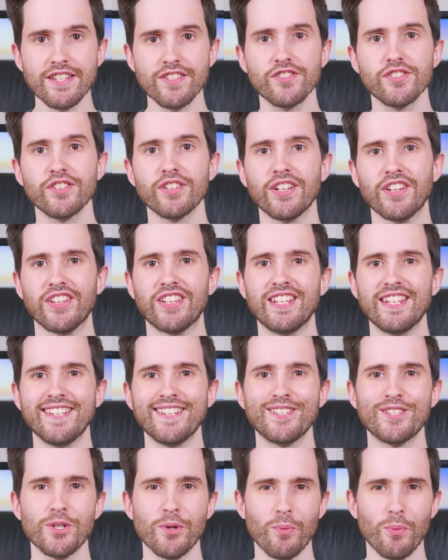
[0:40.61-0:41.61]
isn't
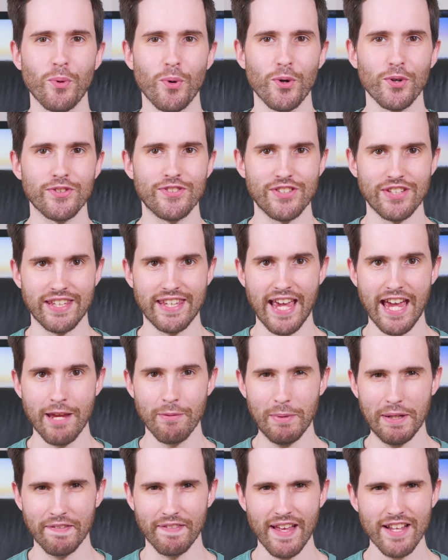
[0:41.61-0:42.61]
geared towards gaming.